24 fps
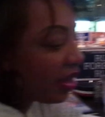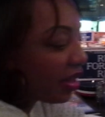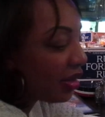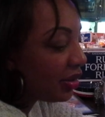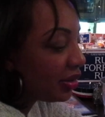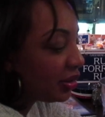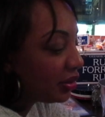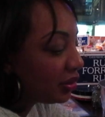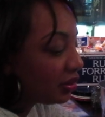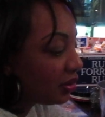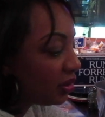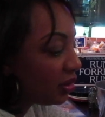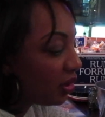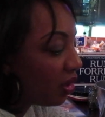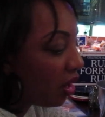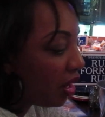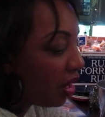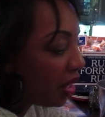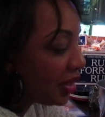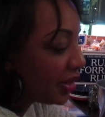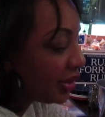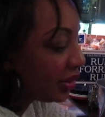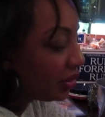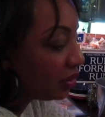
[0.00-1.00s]
All type of
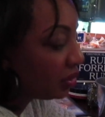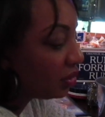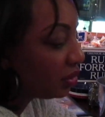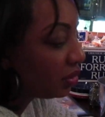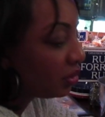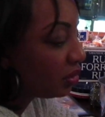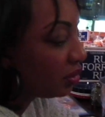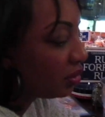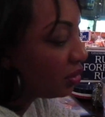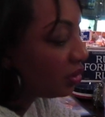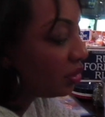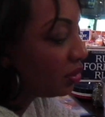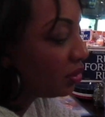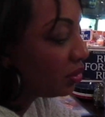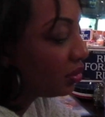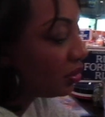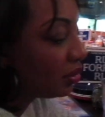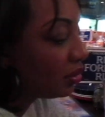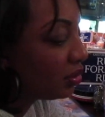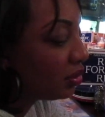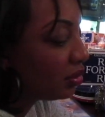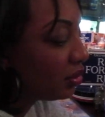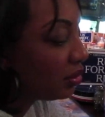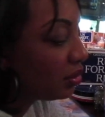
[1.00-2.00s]
shrimp. That's the
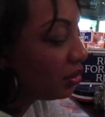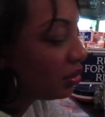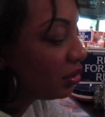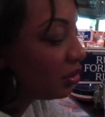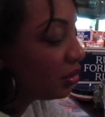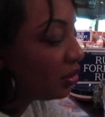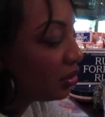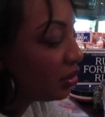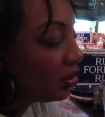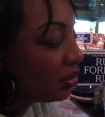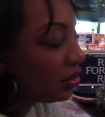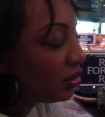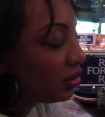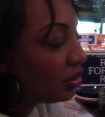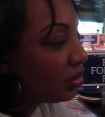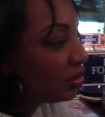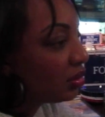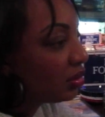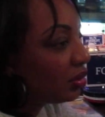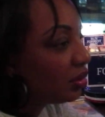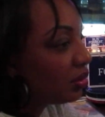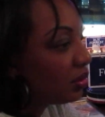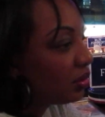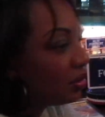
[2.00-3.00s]
uh, shrimp
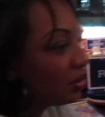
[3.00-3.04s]
and